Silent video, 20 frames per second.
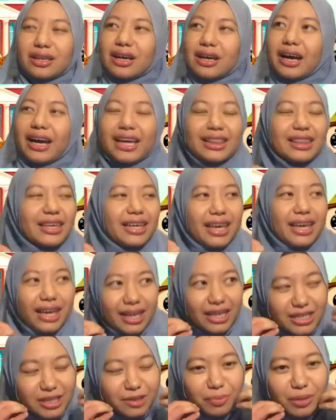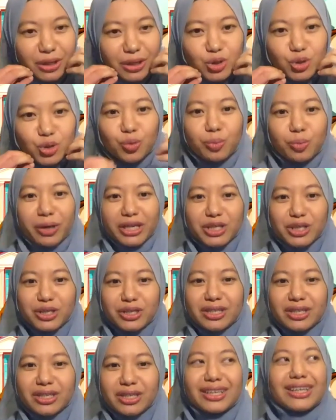I think hate is a bit too
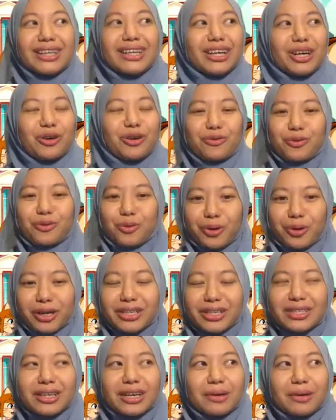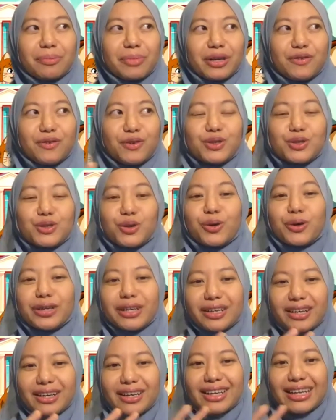much of a word. But if you
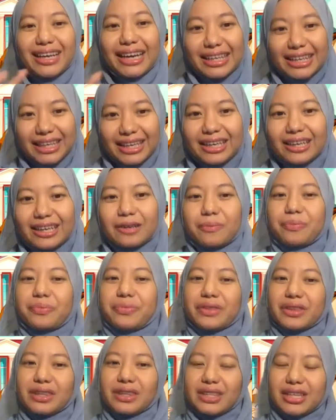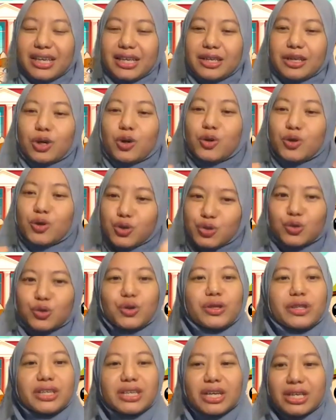don't mm. like it, then
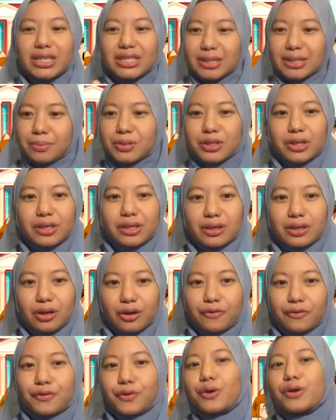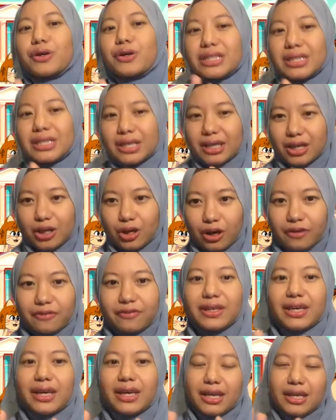control the consumption of your uh,
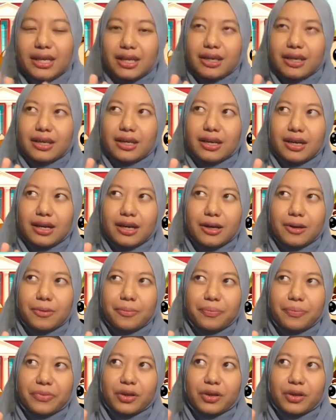coffee and um,